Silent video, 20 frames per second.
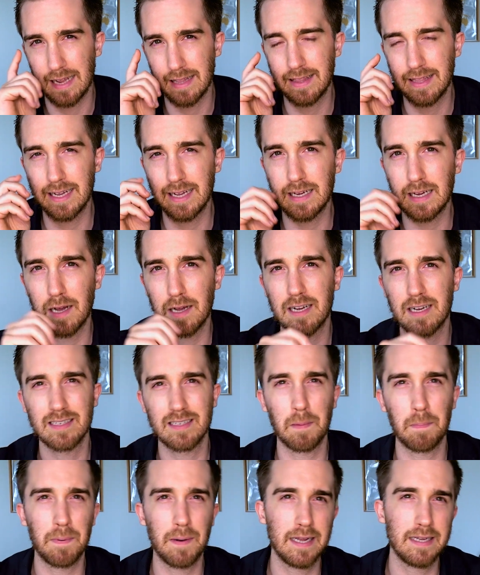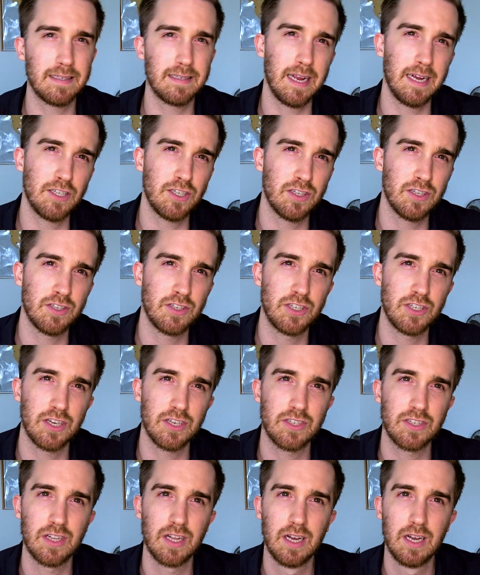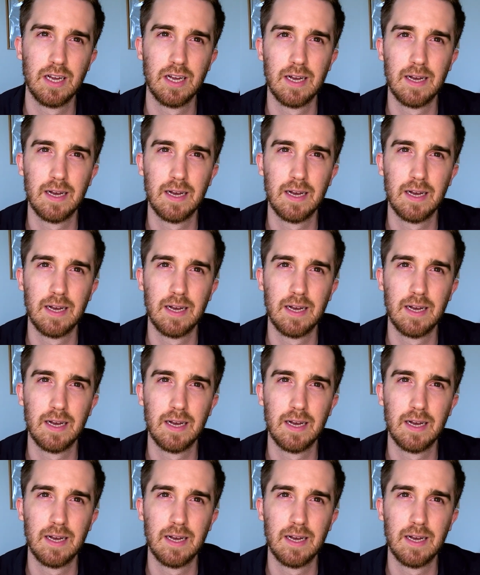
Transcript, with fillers: I think because the PlayStation is just